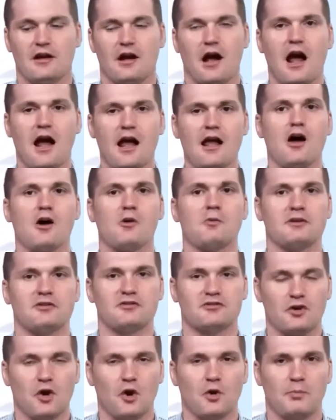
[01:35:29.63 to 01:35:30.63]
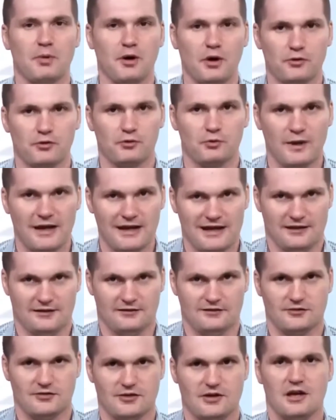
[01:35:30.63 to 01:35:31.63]
I always go both
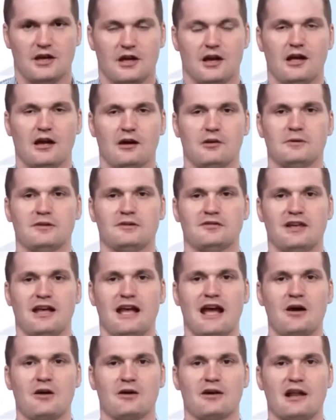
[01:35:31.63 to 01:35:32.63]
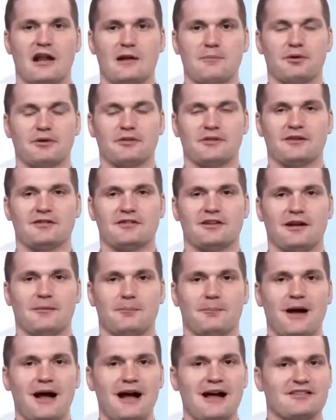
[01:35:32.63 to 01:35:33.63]
ways. I always say, how can I put this in a
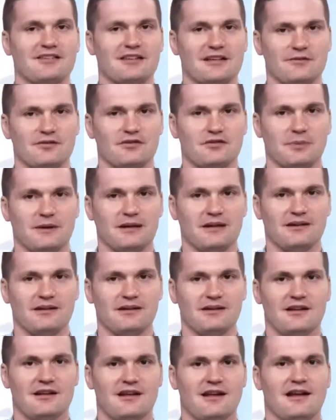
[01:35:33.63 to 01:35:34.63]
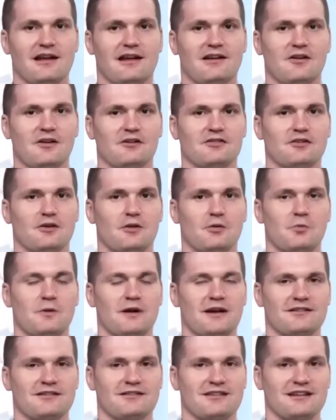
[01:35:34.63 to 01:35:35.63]
positive spin? And also,
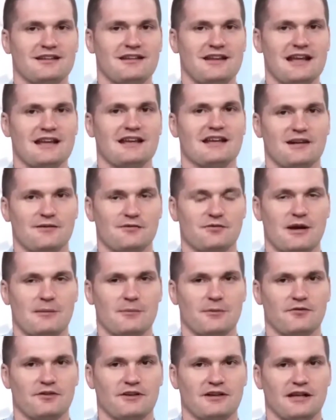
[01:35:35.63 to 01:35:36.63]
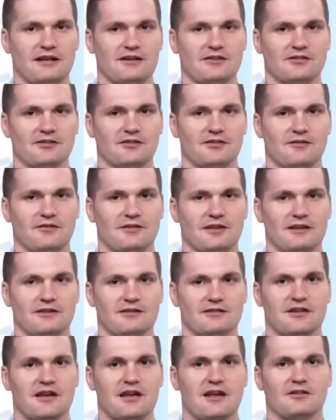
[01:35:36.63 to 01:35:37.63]
what is the negative ramifications of
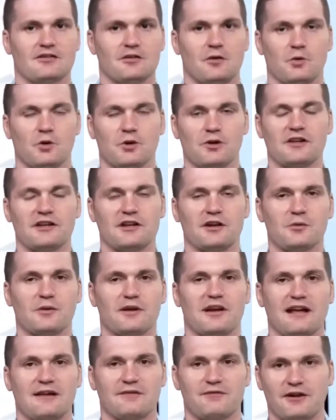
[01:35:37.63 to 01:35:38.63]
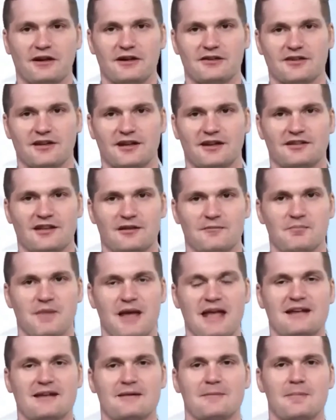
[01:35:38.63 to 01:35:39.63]
this? So earlier when I phrased it, I say,
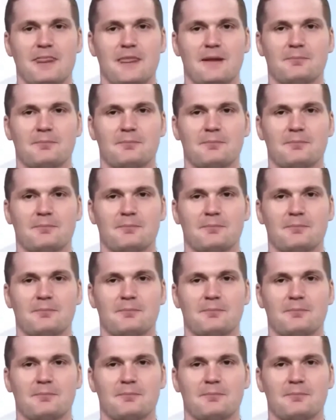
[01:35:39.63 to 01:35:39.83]
make